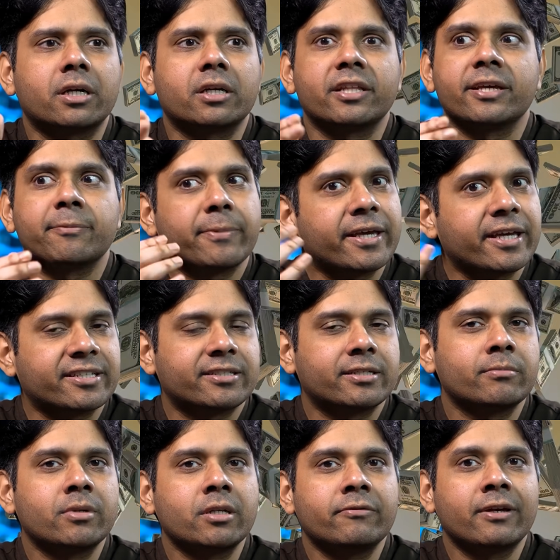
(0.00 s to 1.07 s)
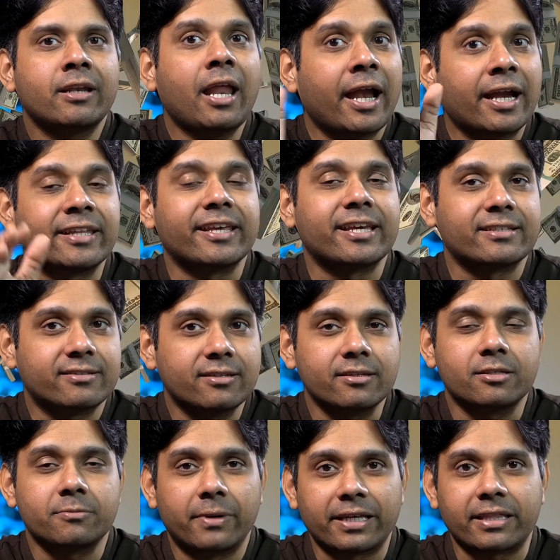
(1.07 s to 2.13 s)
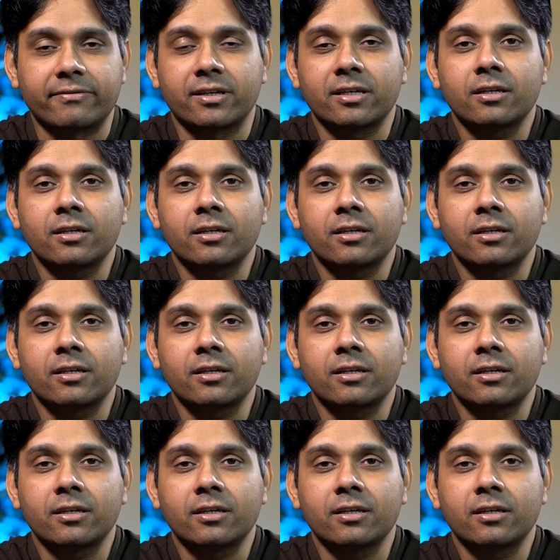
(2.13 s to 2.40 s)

but they pay extremely well and they exist, by the